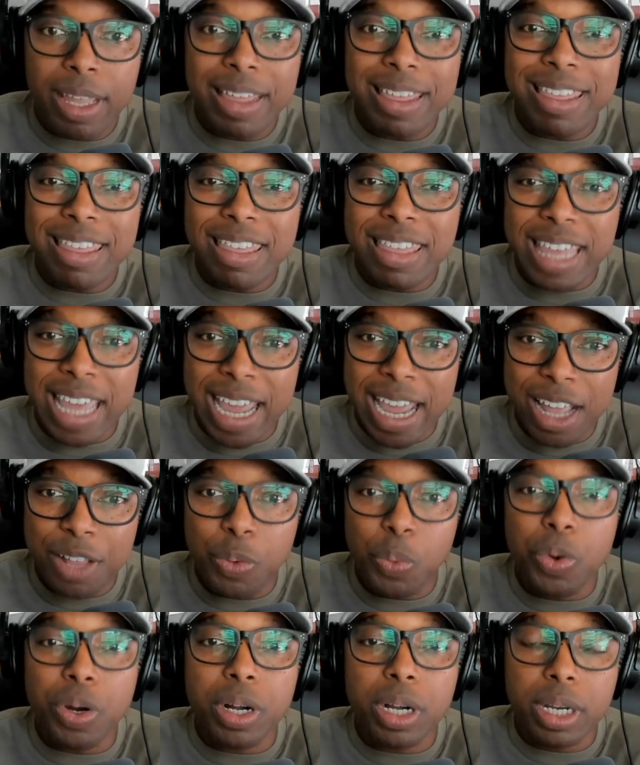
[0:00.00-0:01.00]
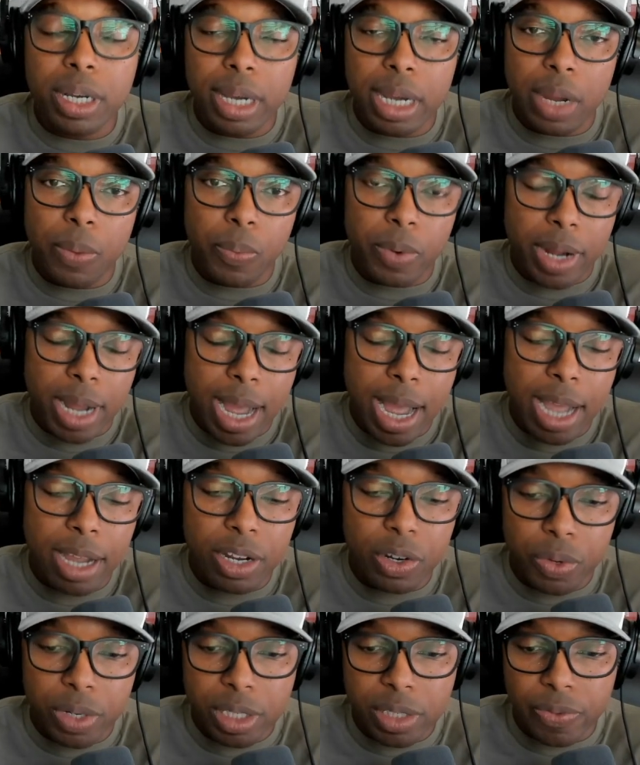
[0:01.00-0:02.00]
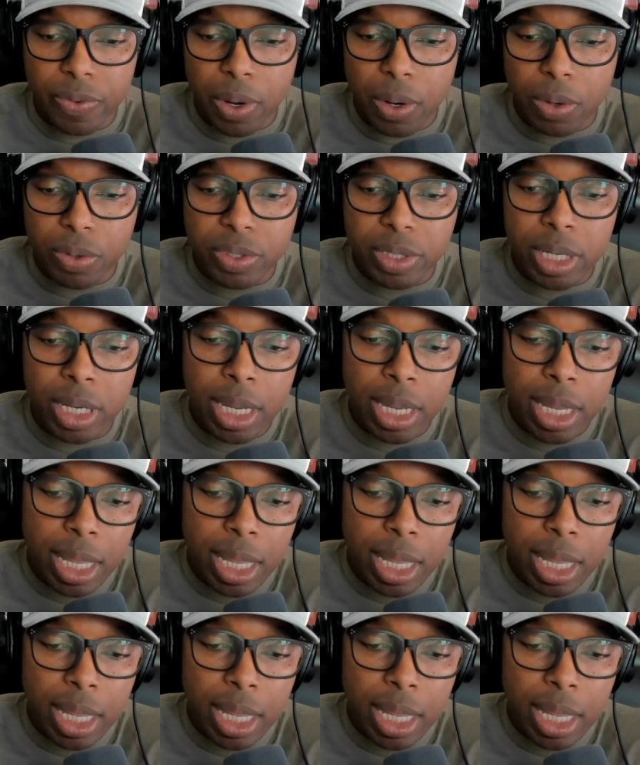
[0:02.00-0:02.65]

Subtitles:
then we're cooking with hot grease, folks.